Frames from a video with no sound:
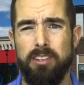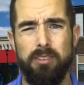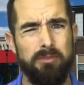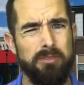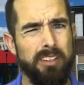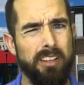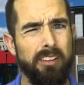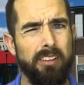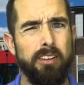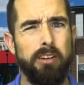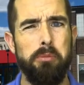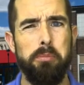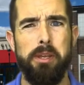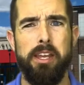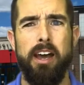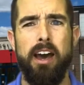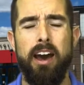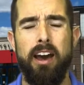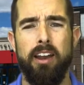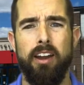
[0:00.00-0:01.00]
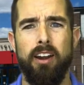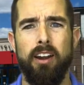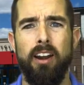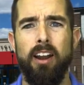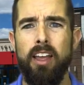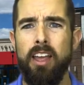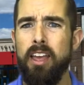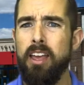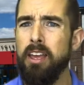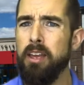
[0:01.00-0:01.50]
So it's a little bit
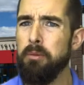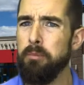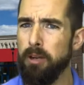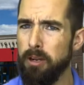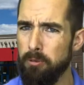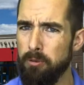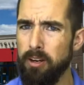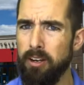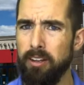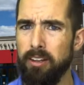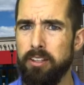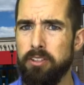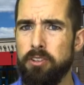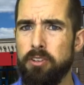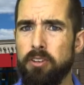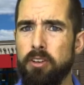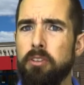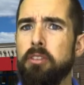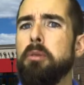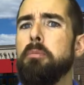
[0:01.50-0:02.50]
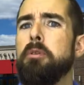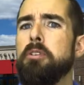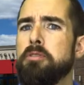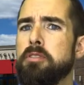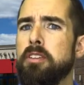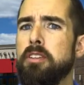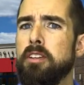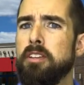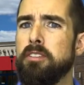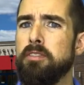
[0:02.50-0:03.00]
higher, but I want to let you know that
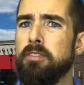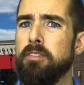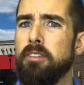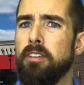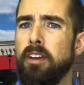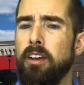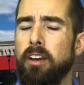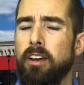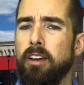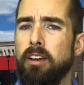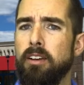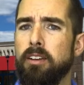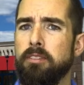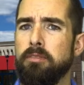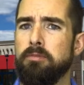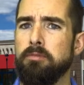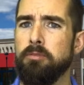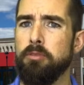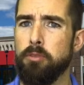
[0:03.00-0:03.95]
most of these uh,